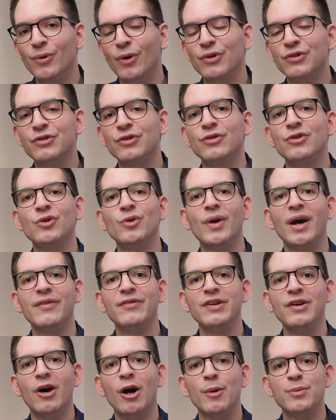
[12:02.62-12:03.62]
also do
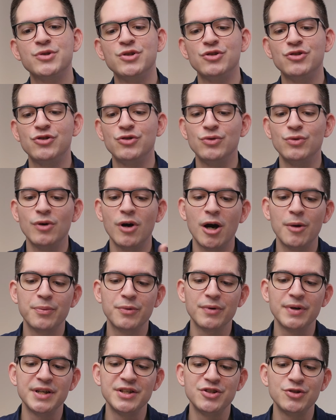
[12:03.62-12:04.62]
have the option to
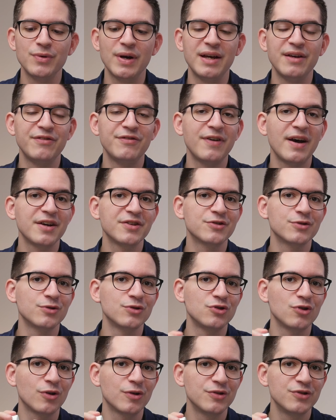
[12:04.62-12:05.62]
upgrade to a faster
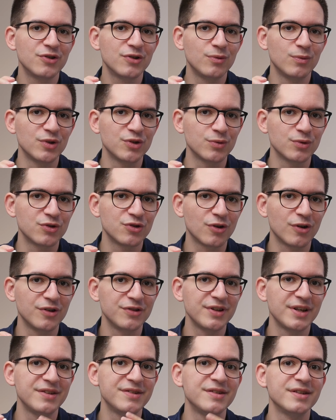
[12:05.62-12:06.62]
charger, which will
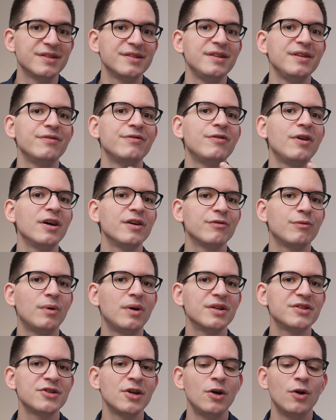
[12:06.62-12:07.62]
charge at 65
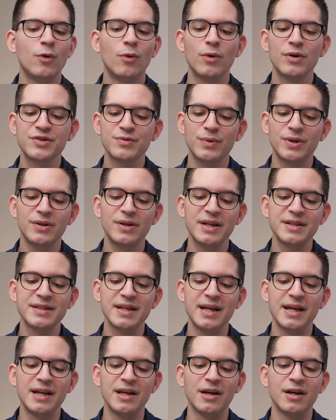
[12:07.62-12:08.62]
watts, or as well as
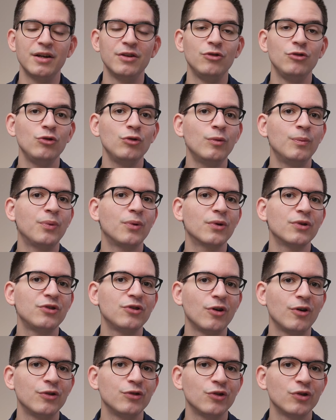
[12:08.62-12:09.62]
a dual port
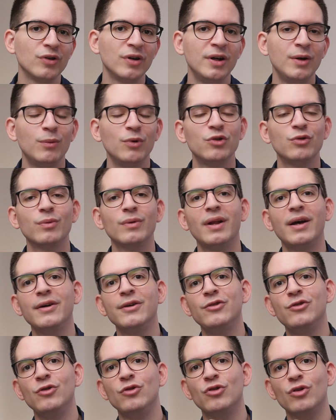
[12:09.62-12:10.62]
charger, which will allow
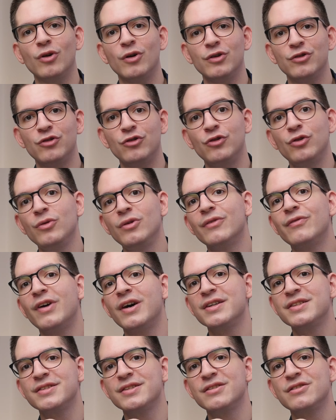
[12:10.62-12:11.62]
you to charge 2
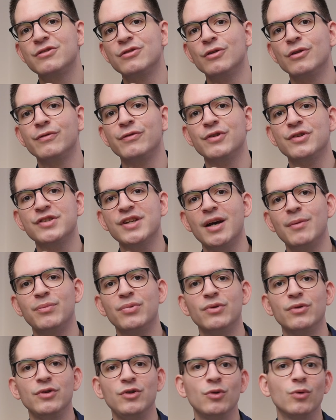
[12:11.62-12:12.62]
devices. So for
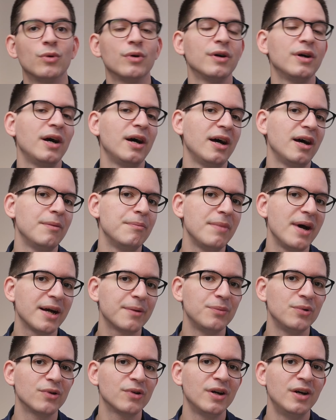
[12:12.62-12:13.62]
example, your
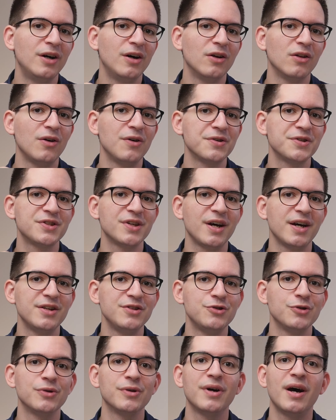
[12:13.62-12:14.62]
MacBook
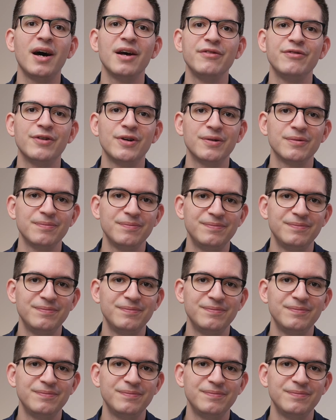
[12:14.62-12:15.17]
alongside your iPhone.